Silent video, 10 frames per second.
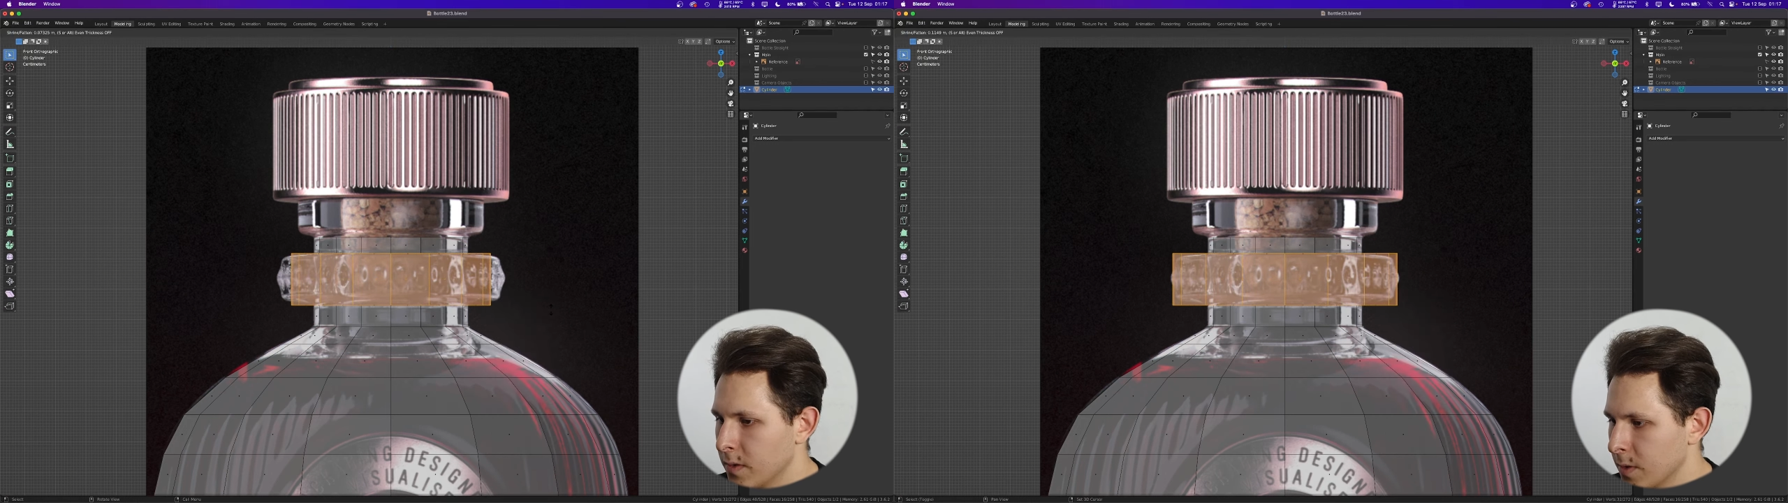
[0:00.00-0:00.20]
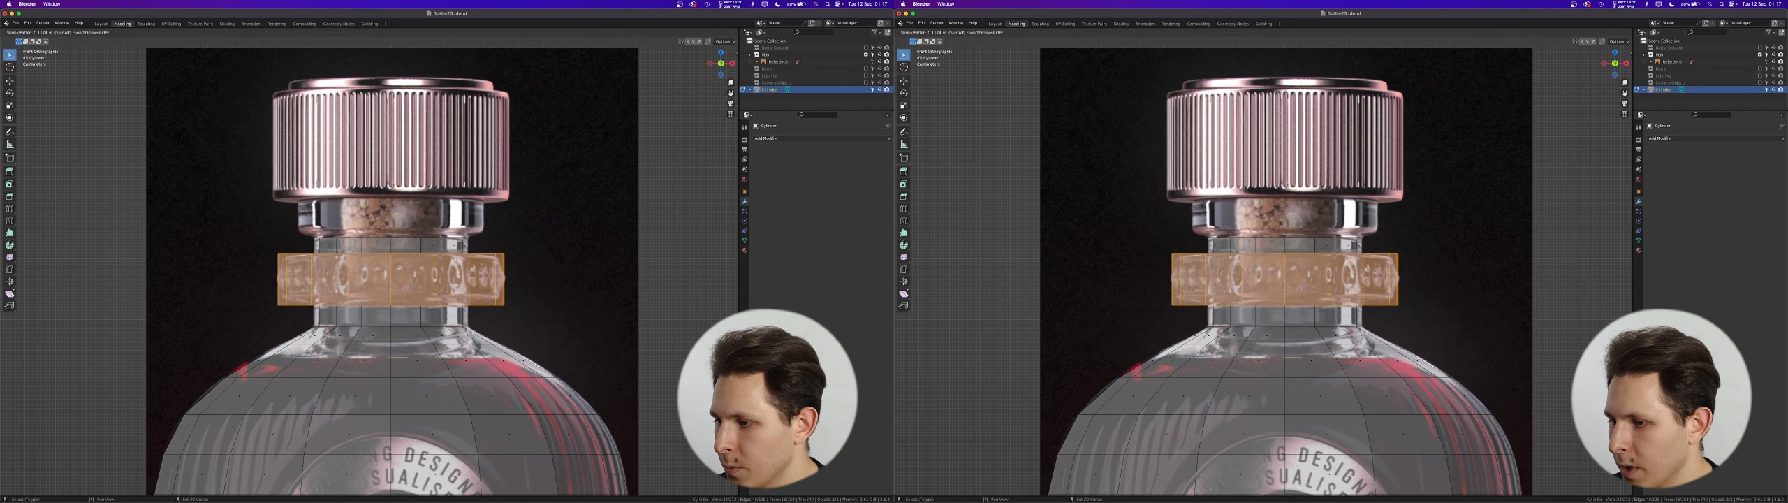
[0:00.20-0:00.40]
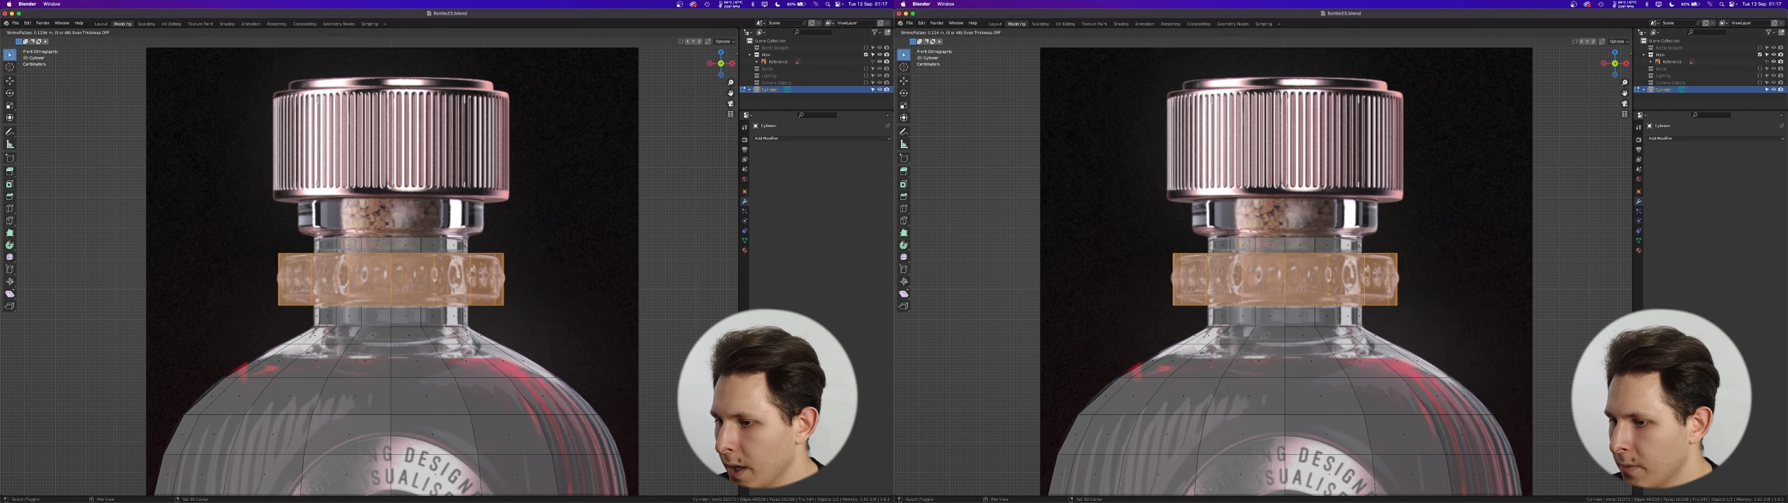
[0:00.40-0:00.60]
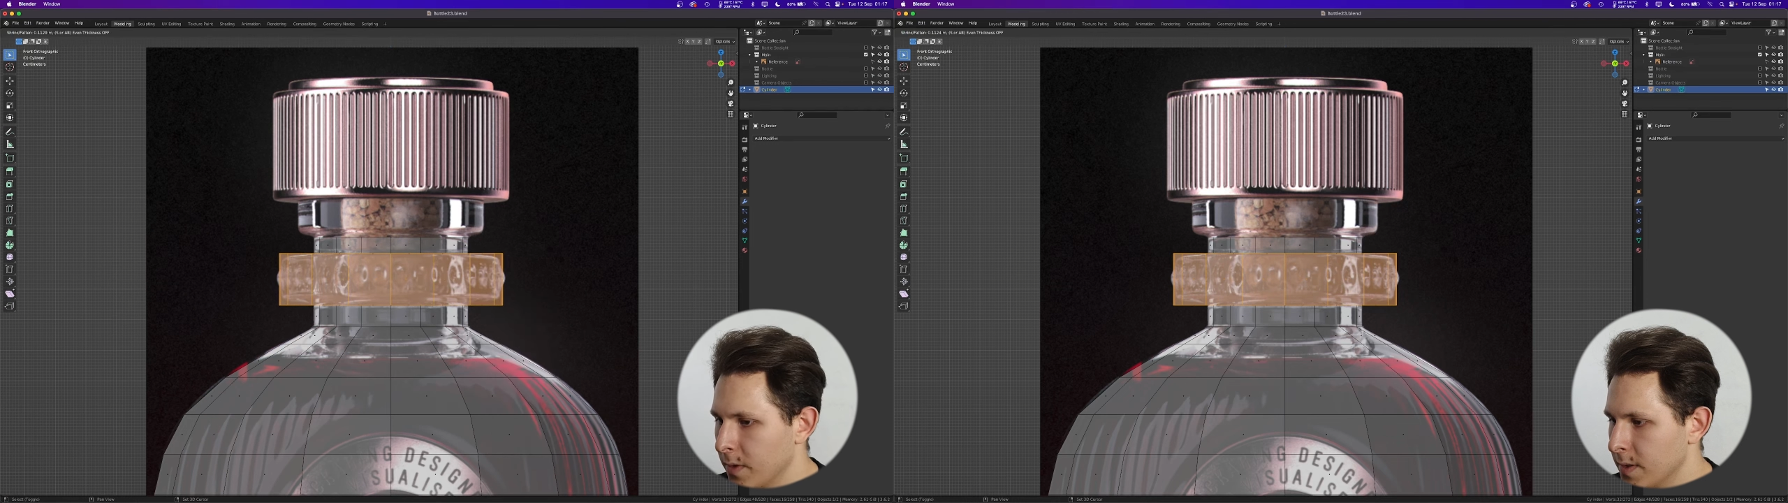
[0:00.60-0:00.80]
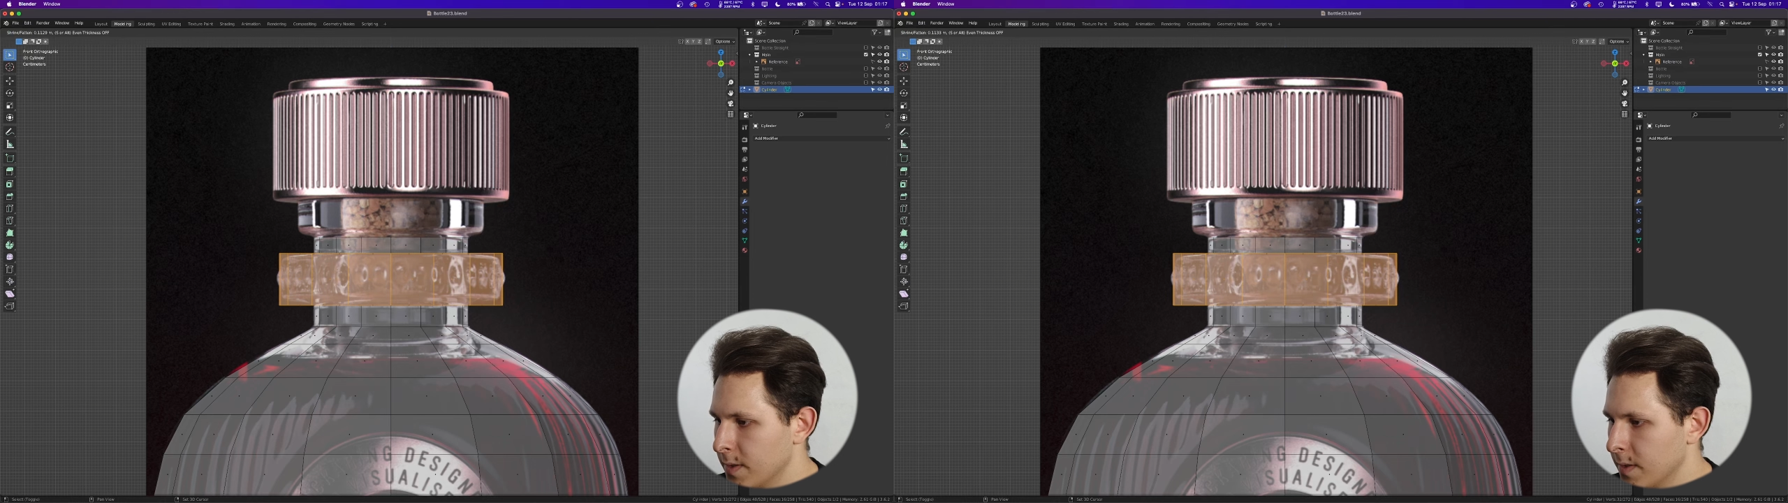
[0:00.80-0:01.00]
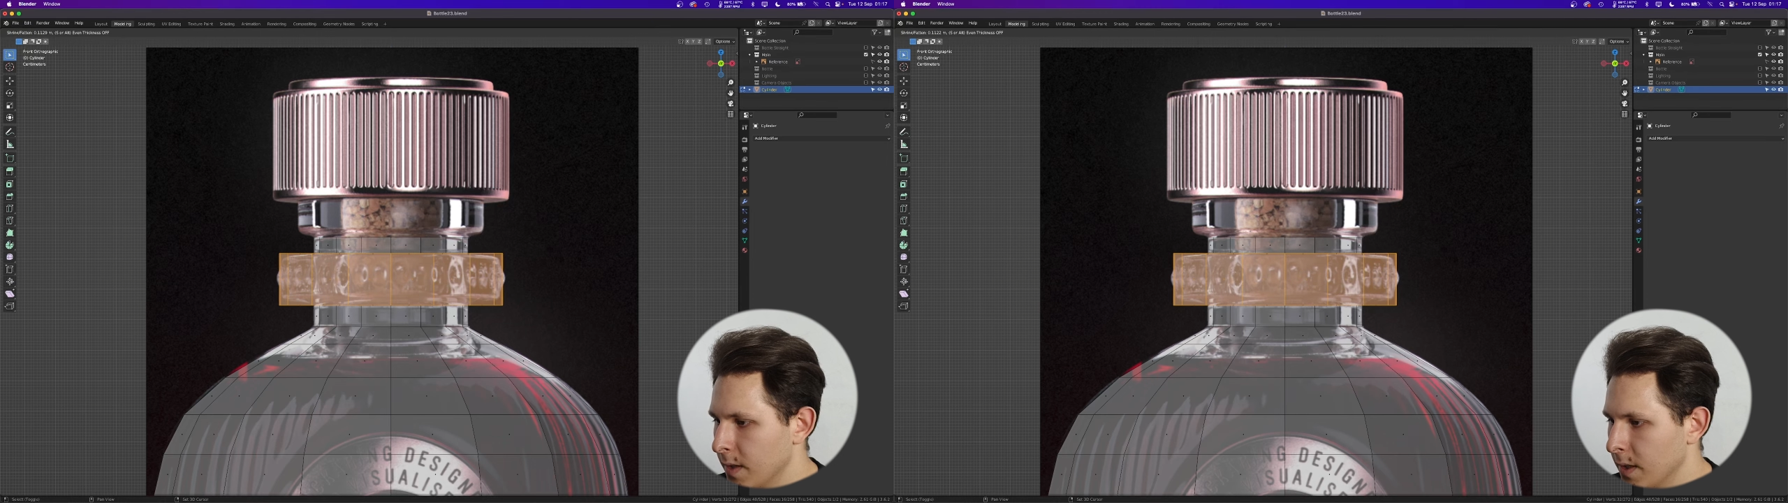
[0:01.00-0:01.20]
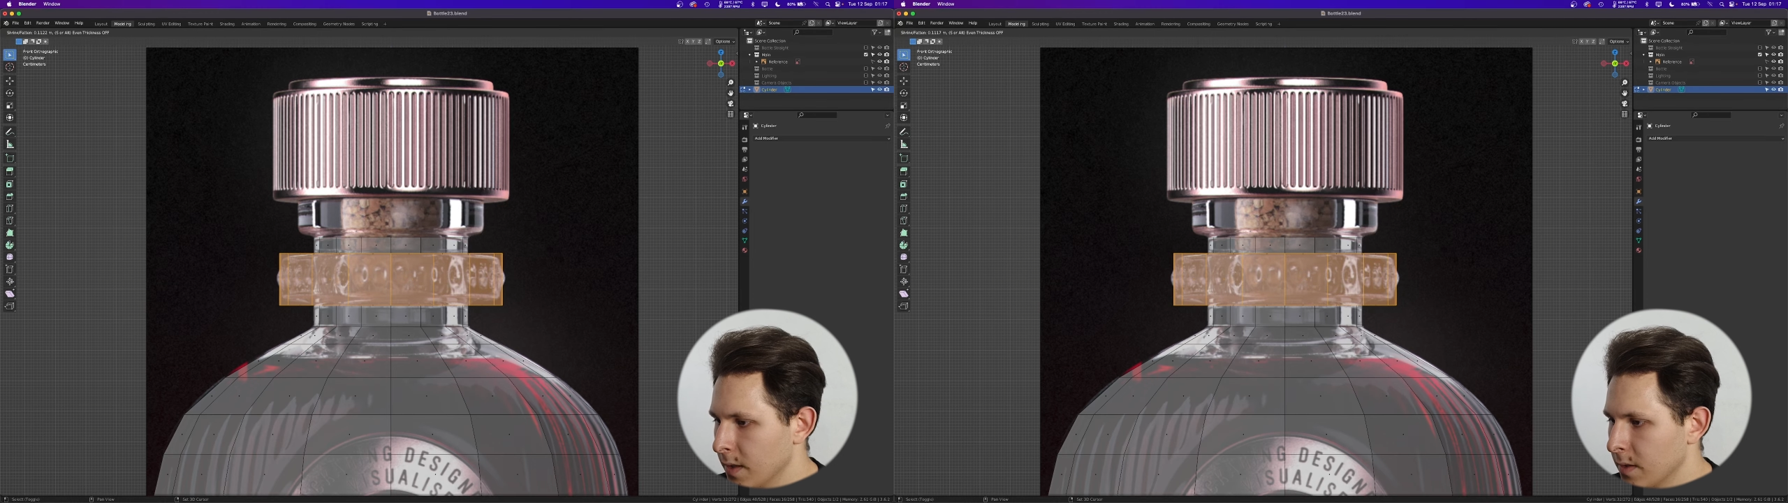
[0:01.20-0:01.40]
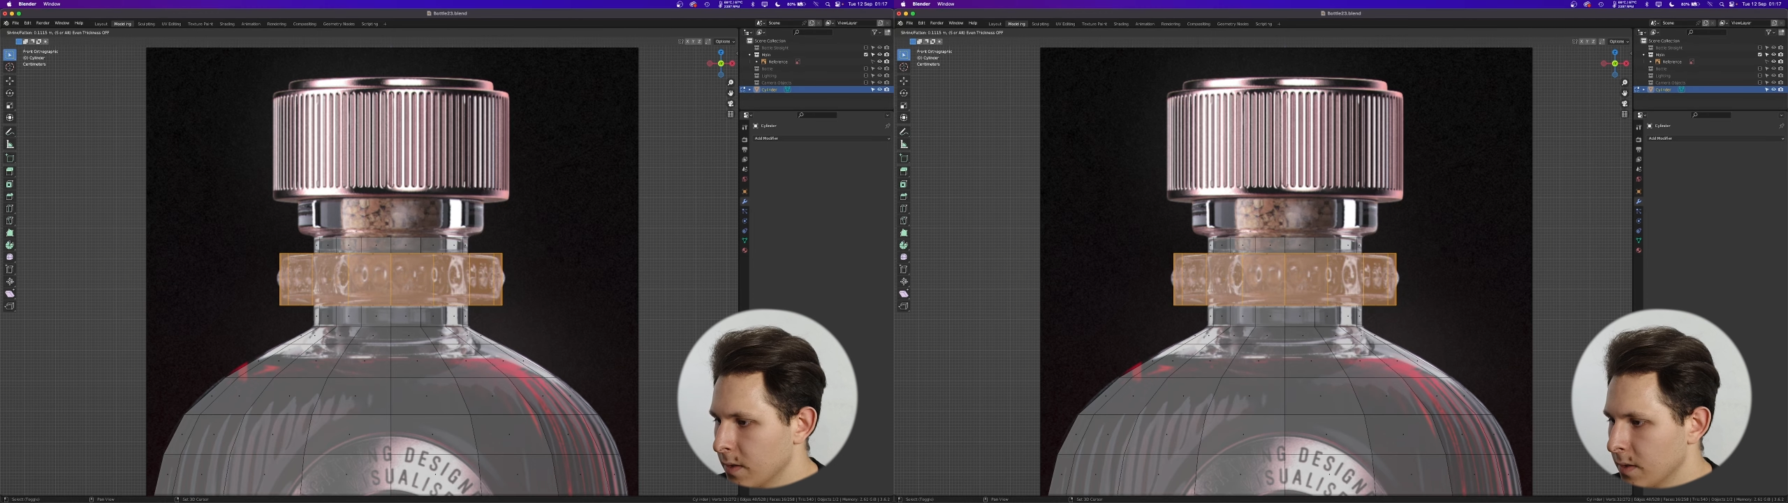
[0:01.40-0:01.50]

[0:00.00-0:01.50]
So we have this thing